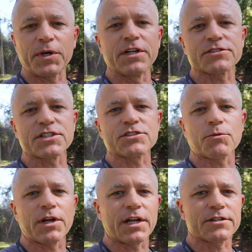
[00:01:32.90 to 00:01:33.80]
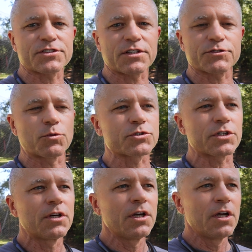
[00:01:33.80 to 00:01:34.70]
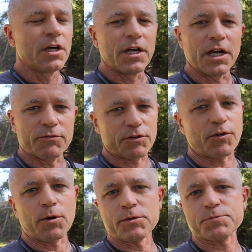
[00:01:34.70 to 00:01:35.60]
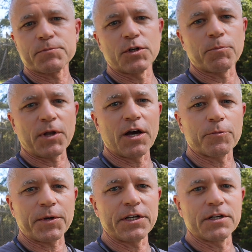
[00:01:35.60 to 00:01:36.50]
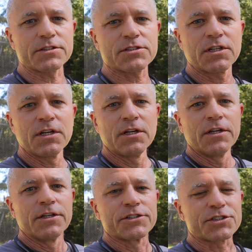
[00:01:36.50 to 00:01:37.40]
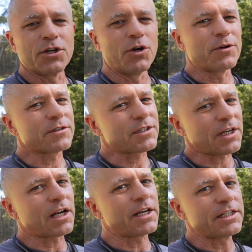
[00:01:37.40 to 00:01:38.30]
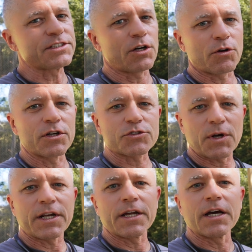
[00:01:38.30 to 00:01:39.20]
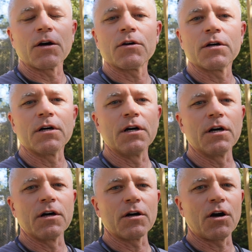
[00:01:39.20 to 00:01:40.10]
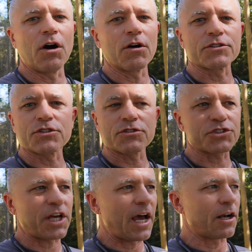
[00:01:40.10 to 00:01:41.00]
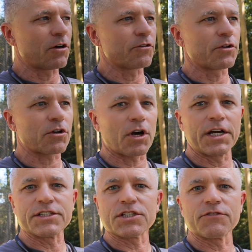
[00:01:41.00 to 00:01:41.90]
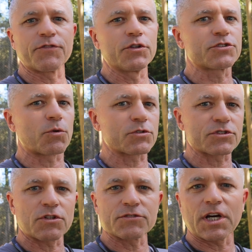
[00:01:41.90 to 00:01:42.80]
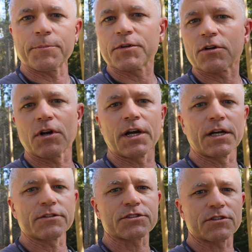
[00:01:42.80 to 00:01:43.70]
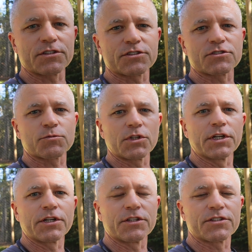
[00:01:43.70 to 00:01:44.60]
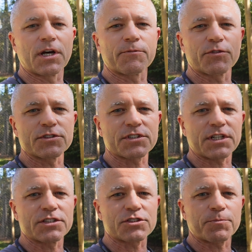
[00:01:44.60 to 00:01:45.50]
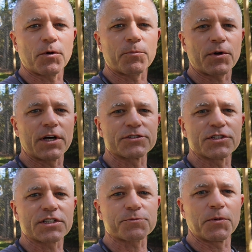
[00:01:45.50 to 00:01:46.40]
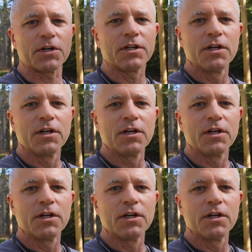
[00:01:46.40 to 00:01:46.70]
peanut season right now in South Georgia. Every farmer's plowing peanuts. So it's kind of easy on us right now. Hogs are scattered, they're crazy, food sources on top of the ground. So this is really a good time for us to catch up on projects. But